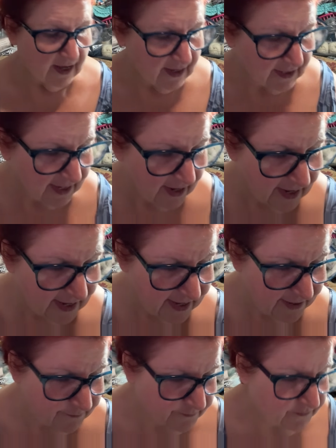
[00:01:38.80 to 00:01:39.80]
now
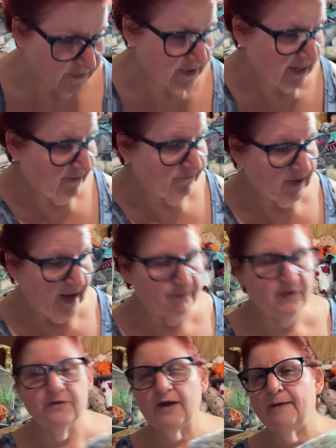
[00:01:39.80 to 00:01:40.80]
I'm I'm
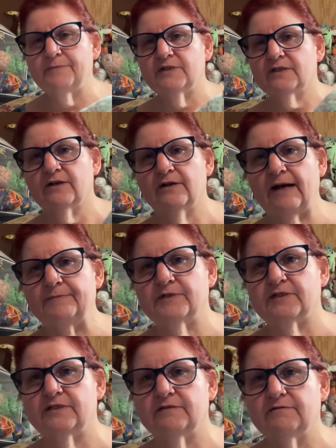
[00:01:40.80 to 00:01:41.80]
I'm, I'm just going I'm
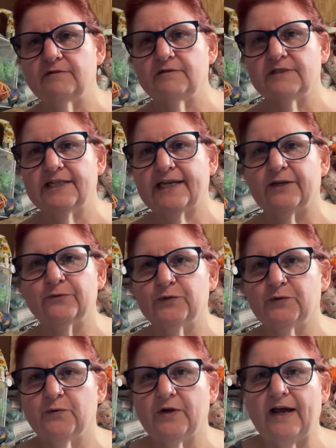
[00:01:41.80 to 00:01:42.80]
just sticking
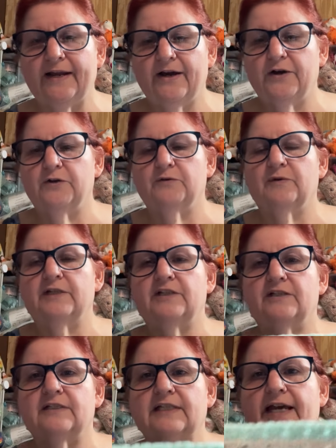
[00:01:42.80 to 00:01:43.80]
with what I know, which
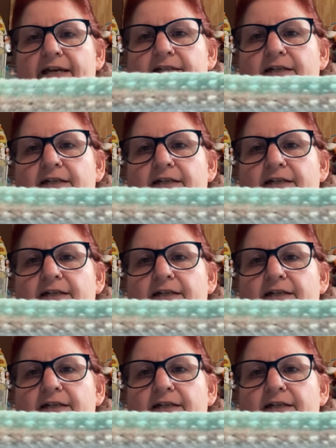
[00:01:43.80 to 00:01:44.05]
is that